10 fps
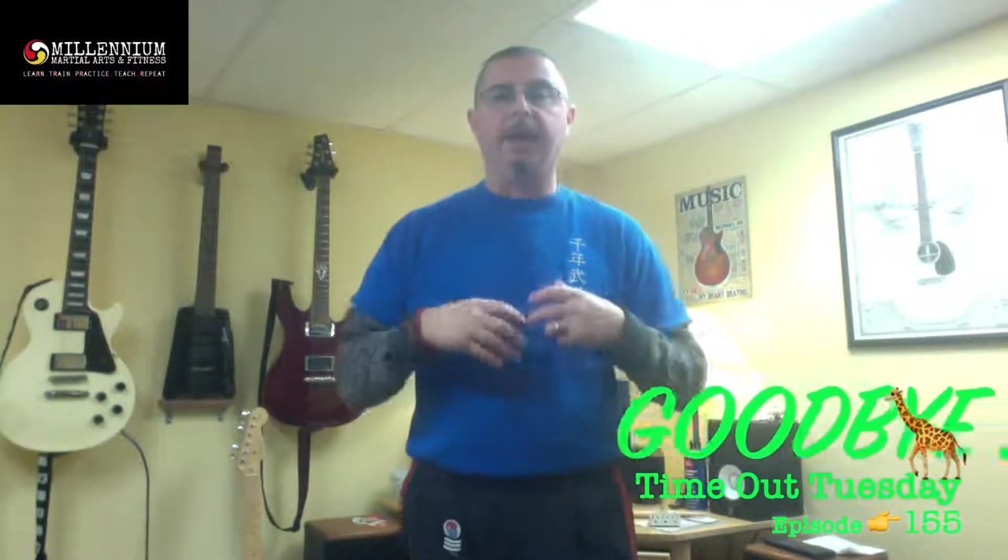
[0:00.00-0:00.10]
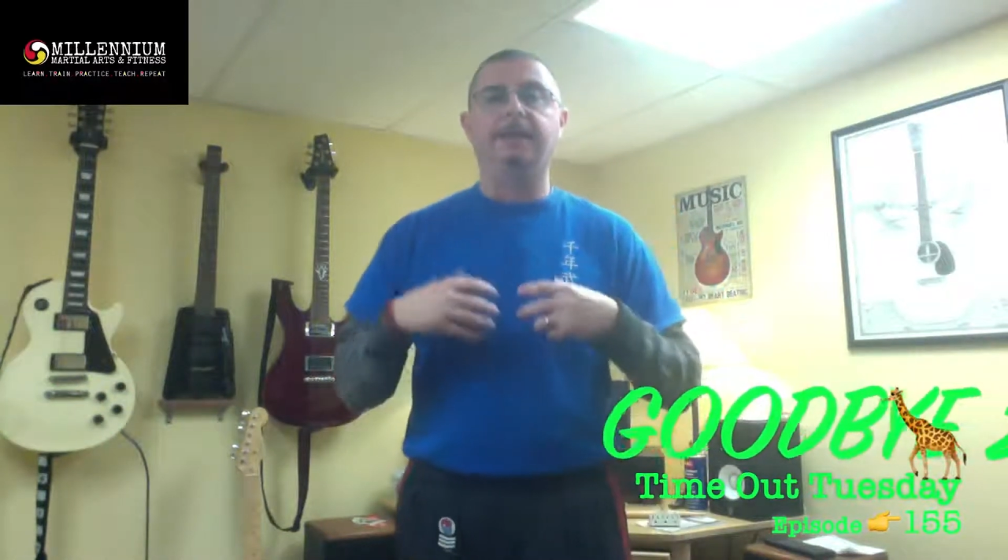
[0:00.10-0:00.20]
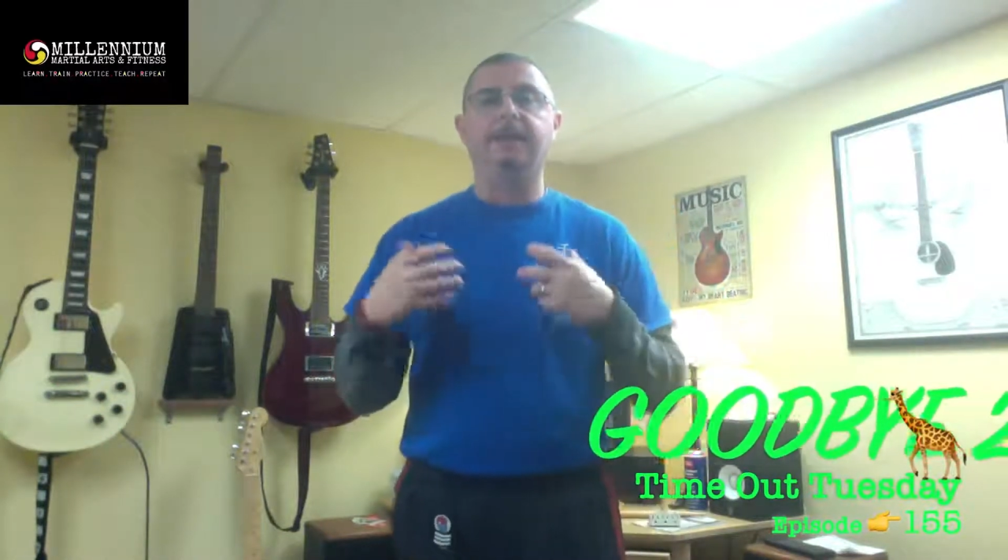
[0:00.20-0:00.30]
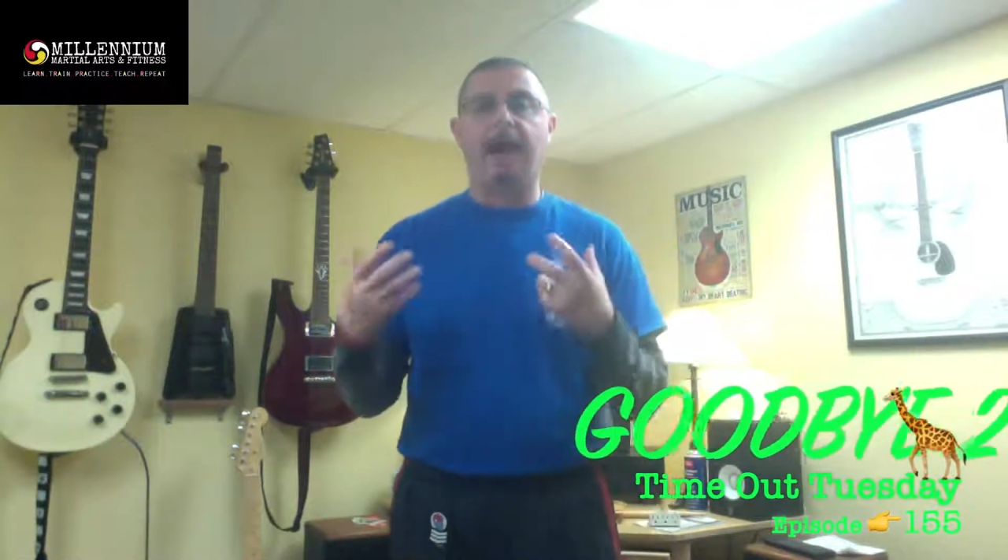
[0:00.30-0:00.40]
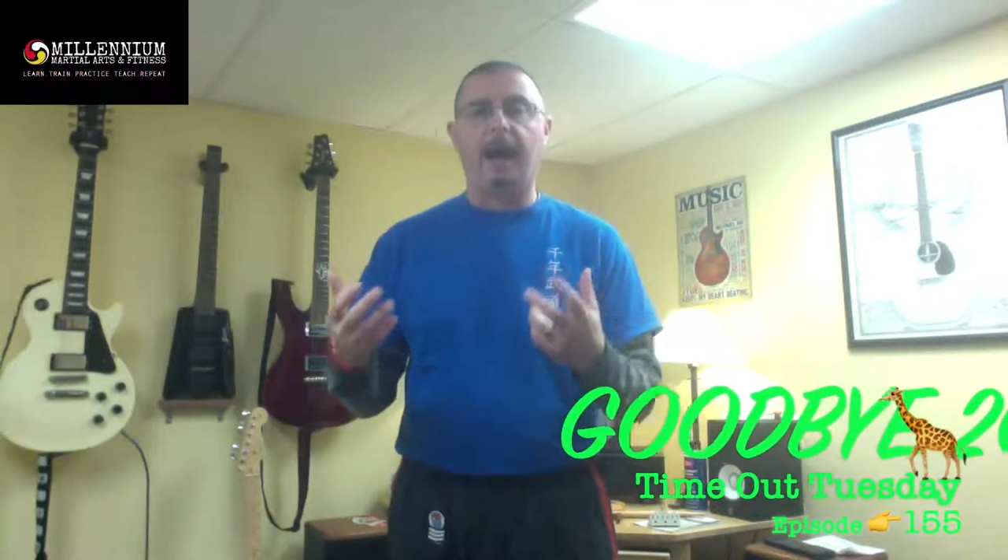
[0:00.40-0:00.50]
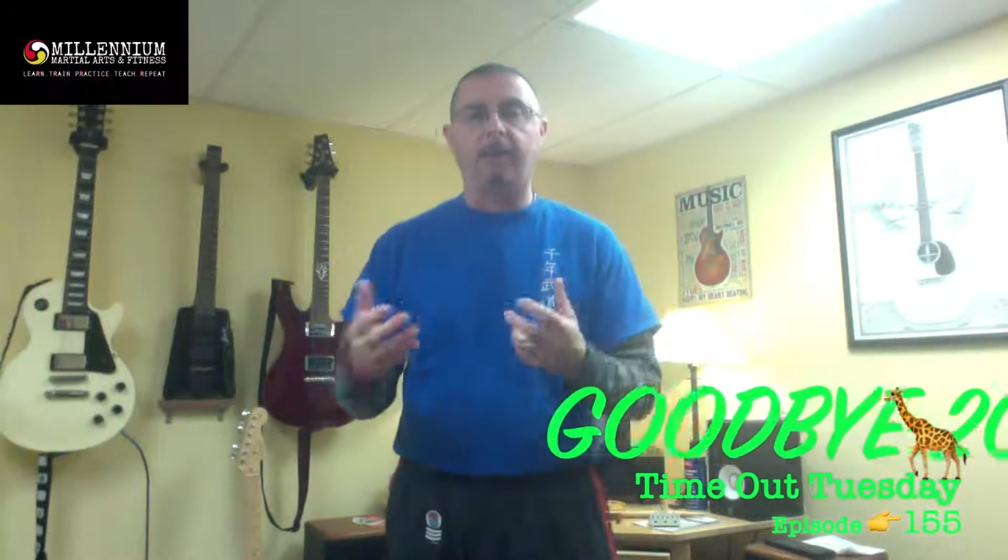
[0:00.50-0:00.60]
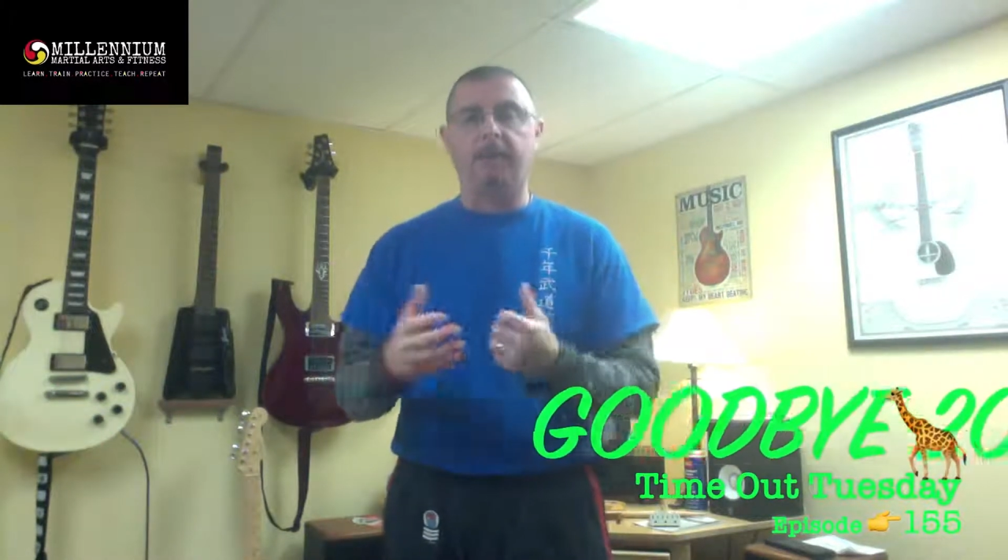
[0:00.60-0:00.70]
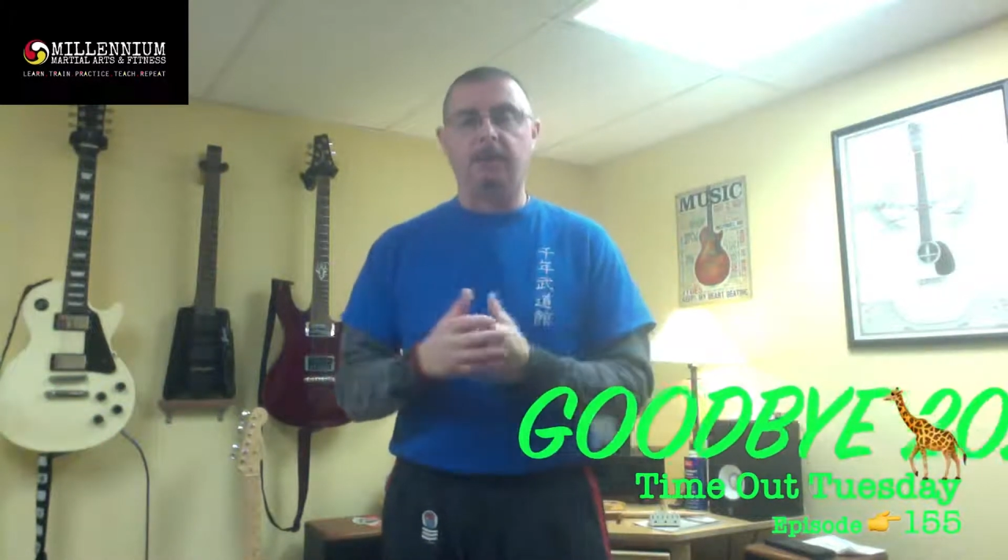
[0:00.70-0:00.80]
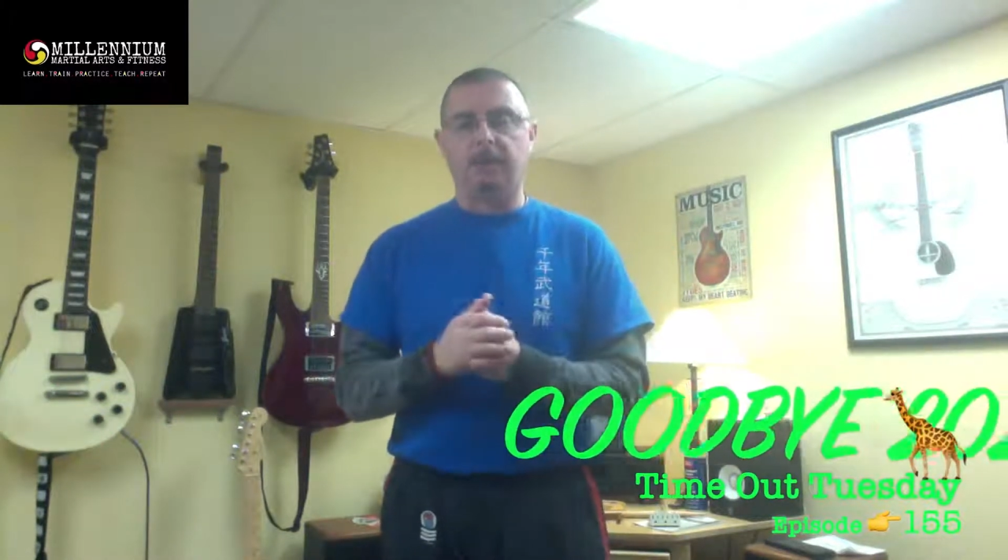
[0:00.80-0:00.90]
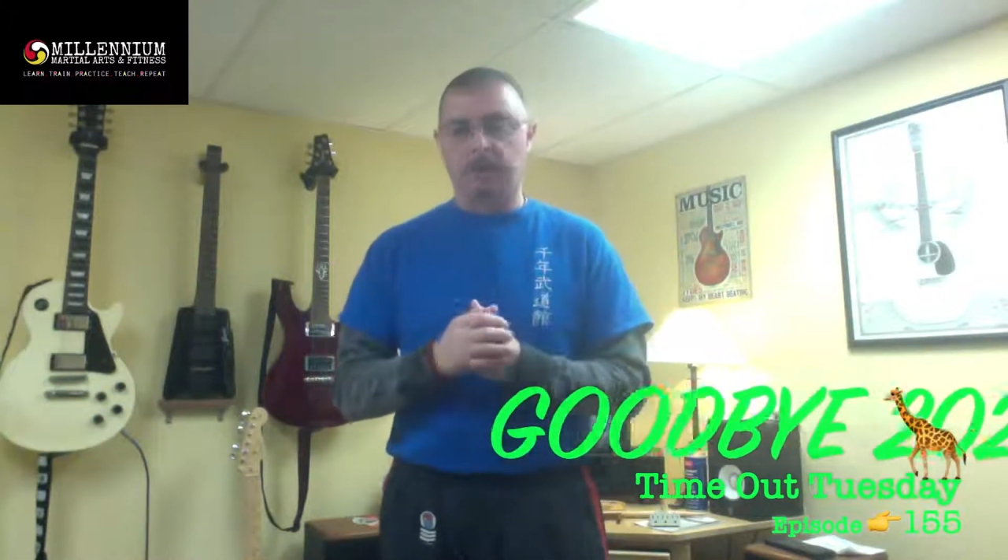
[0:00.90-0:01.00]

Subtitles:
adapted to